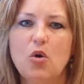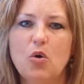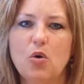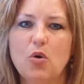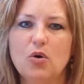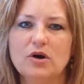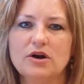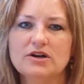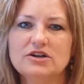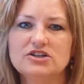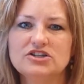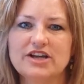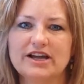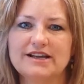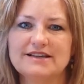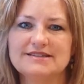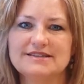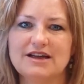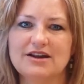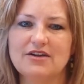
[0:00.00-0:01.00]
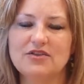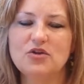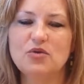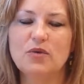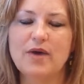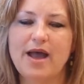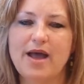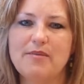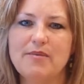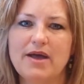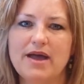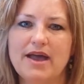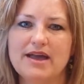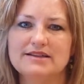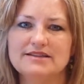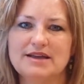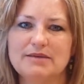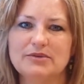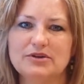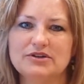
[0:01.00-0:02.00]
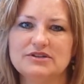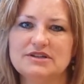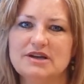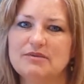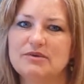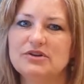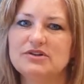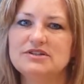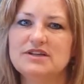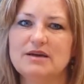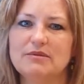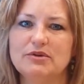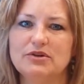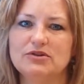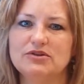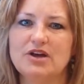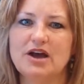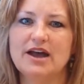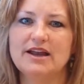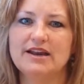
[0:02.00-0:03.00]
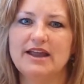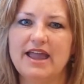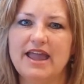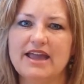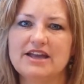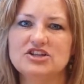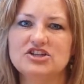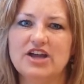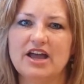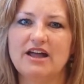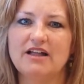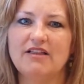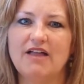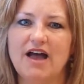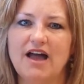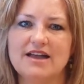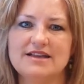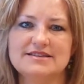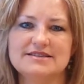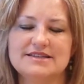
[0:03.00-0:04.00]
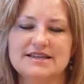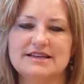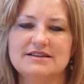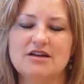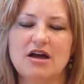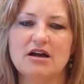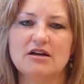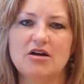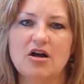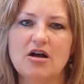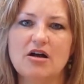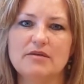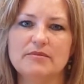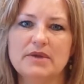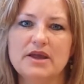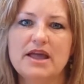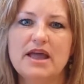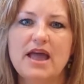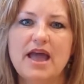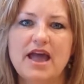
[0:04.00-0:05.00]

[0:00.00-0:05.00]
Or check us out on the web at www.hlic.com.